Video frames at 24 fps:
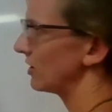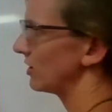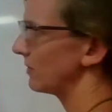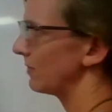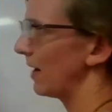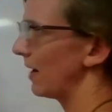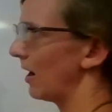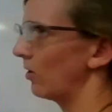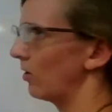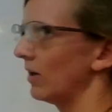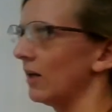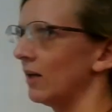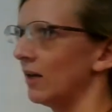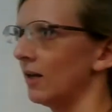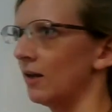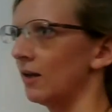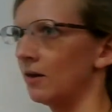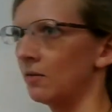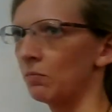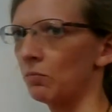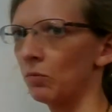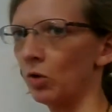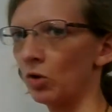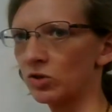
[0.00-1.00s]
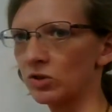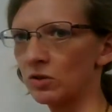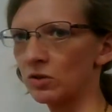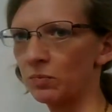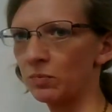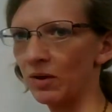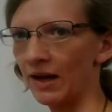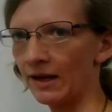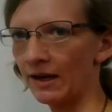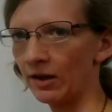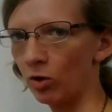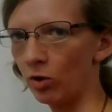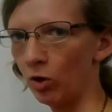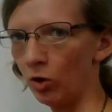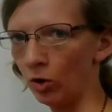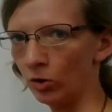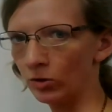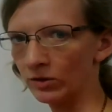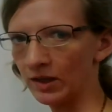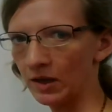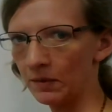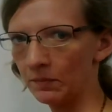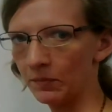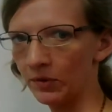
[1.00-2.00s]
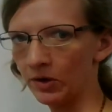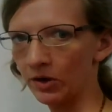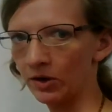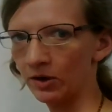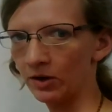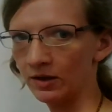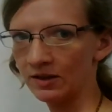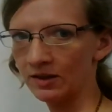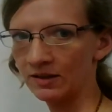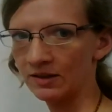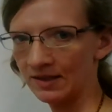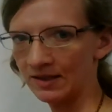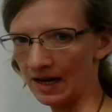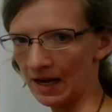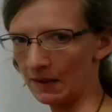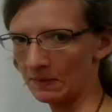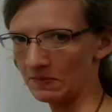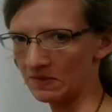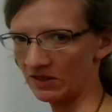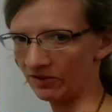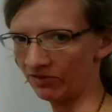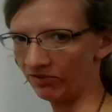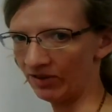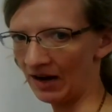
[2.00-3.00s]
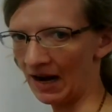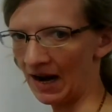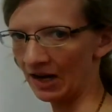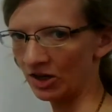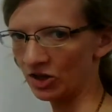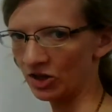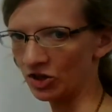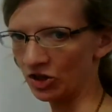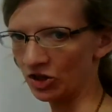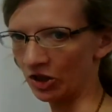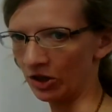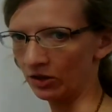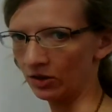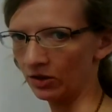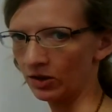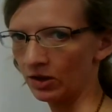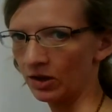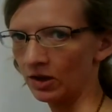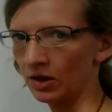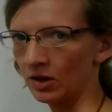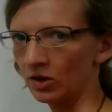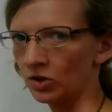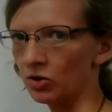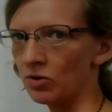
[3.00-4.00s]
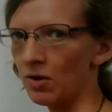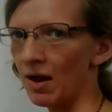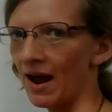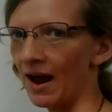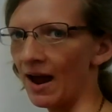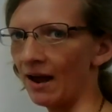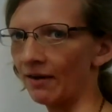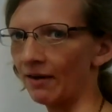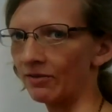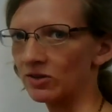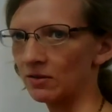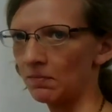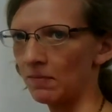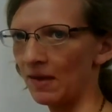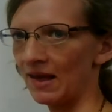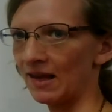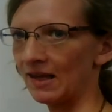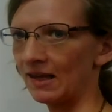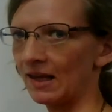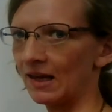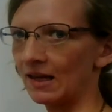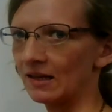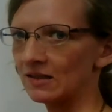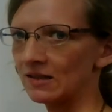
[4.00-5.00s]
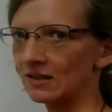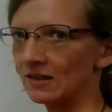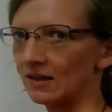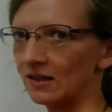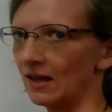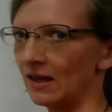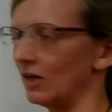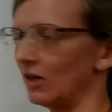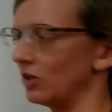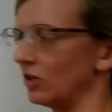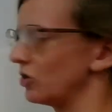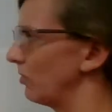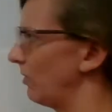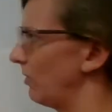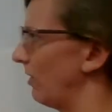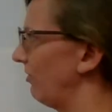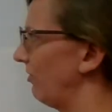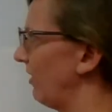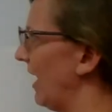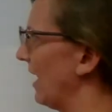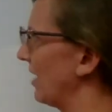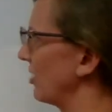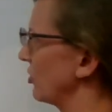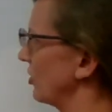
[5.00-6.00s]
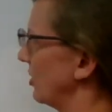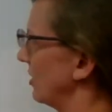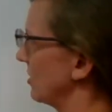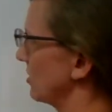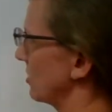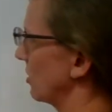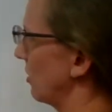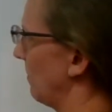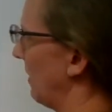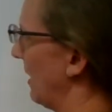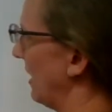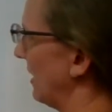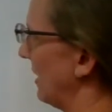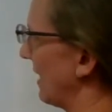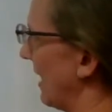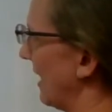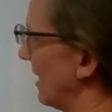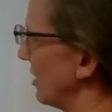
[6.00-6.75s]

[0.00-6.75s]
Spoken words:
about multiplying a whole number times a fraction. You have to make it into a fraction. So make that